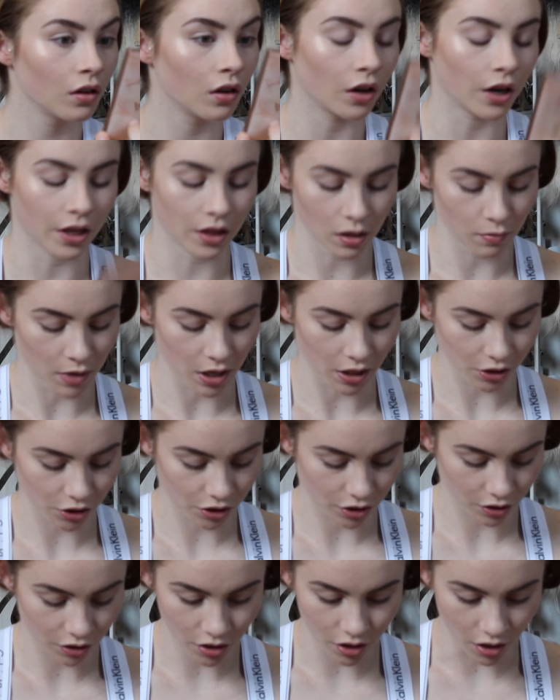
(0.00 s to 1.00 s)
Right
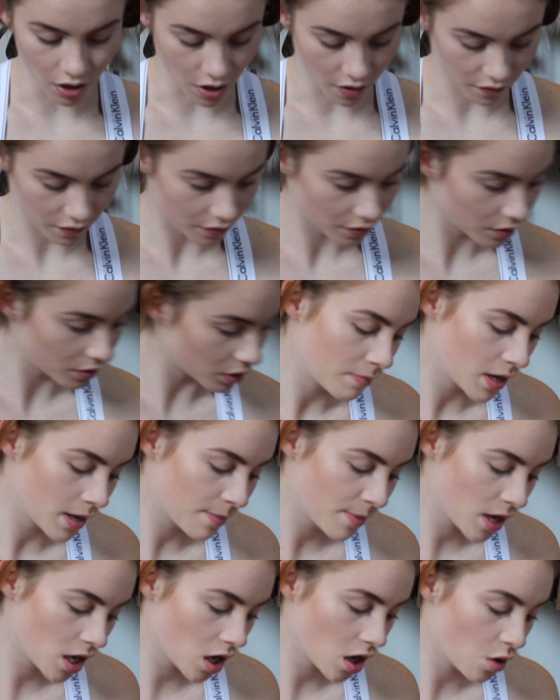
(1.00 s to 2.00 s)
match, good enough.
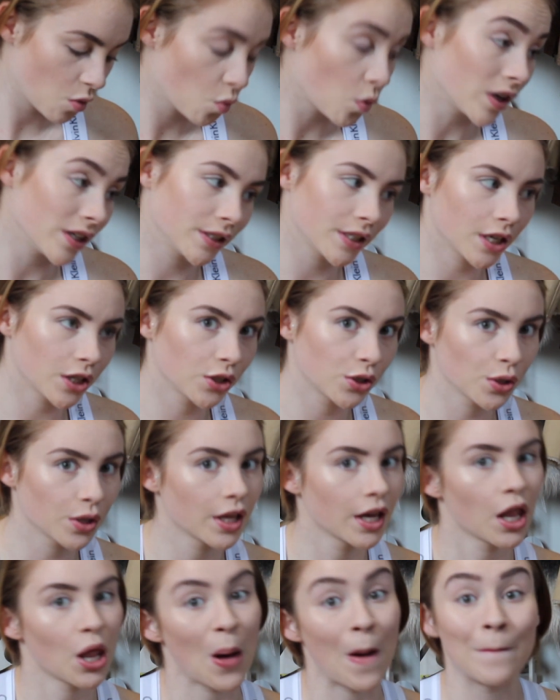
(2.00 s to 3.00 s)
Maybe one day I'll do
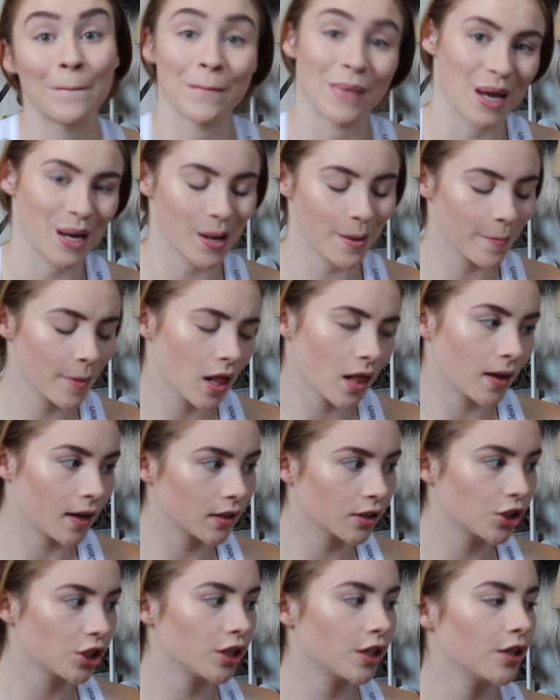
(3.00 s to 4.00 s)
like a little makeup
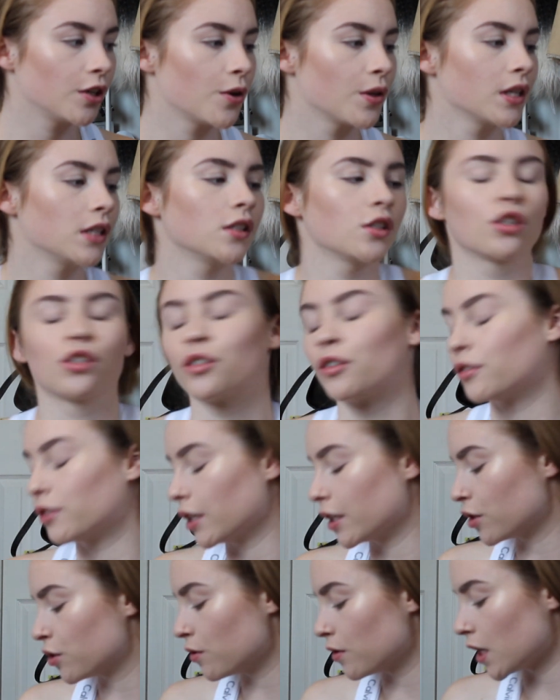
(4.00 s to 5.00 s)
collection. I know that's so
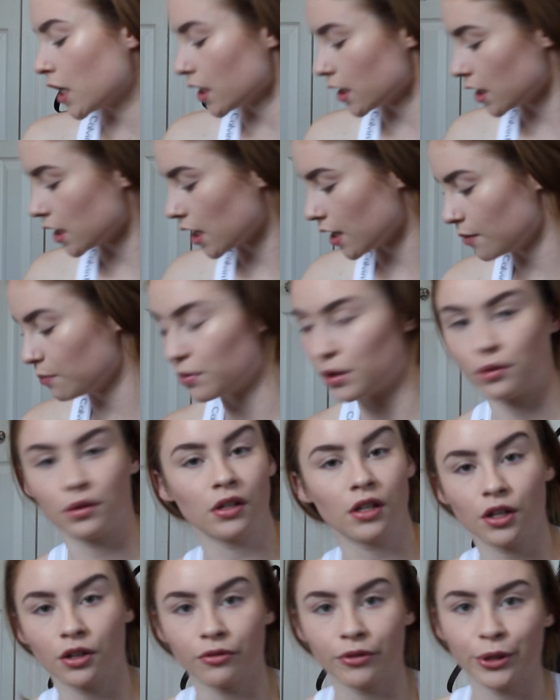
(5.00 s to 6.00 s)
like 2009
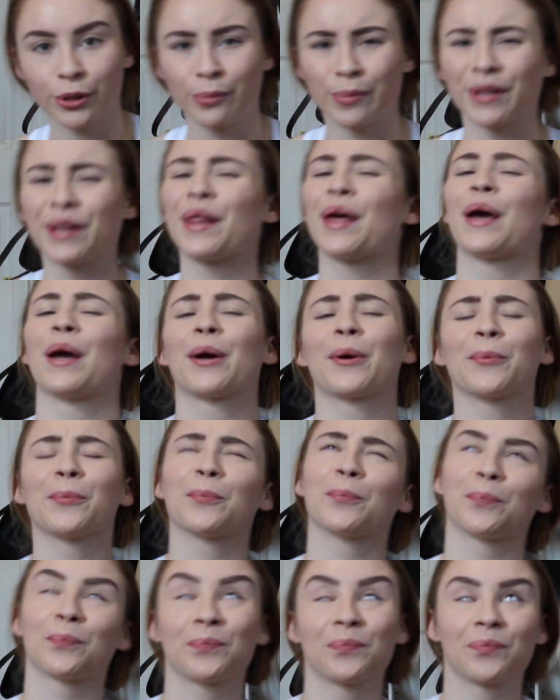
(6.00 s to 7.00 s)
Beauty Guru, but like
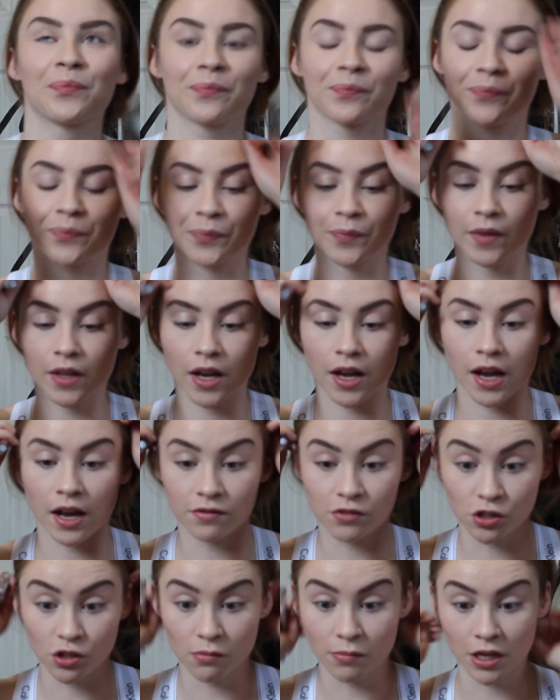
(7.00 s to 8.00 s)
I
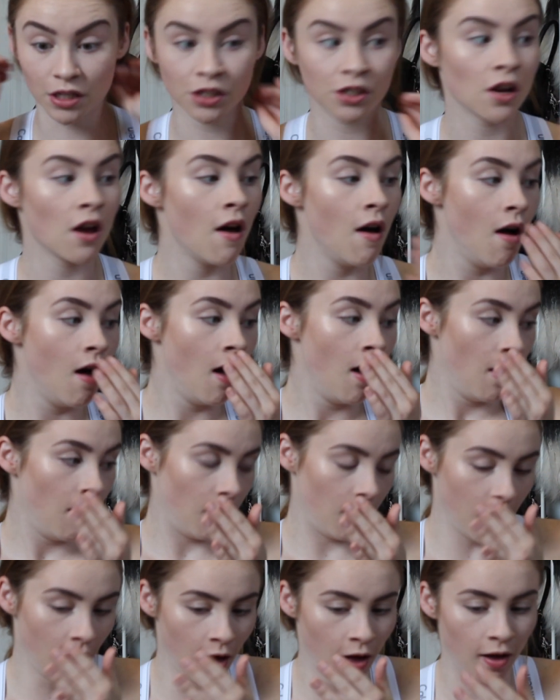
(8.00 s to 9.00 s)
have so much
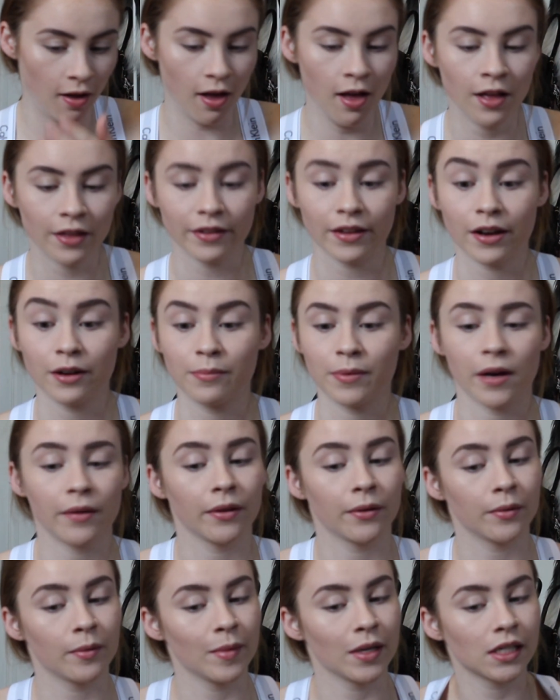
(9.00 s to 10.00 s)
that it
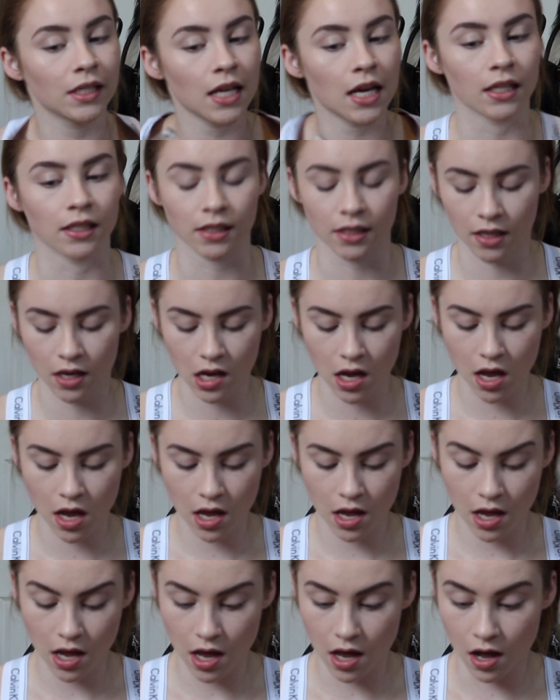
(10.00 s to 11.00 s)
probably would make sense.
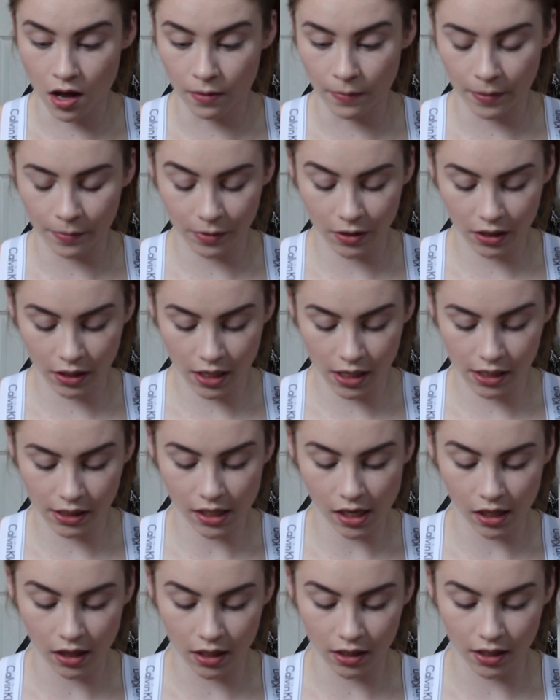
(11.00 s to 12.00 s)
I'm just gonna
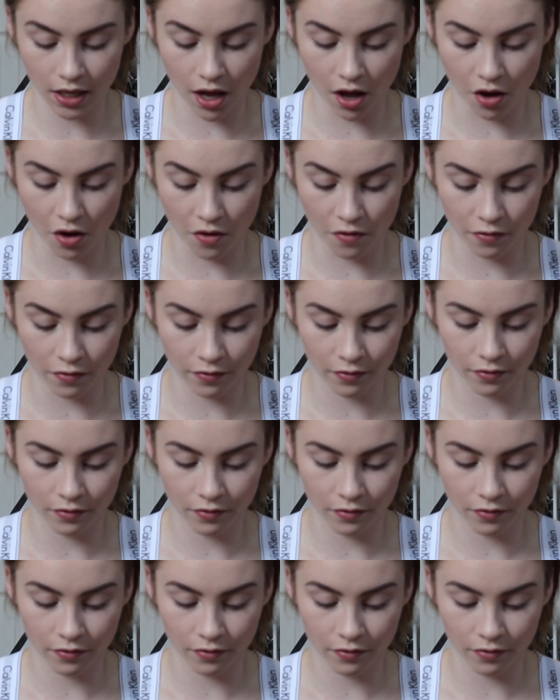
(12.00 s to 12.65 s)
take this e.l.f.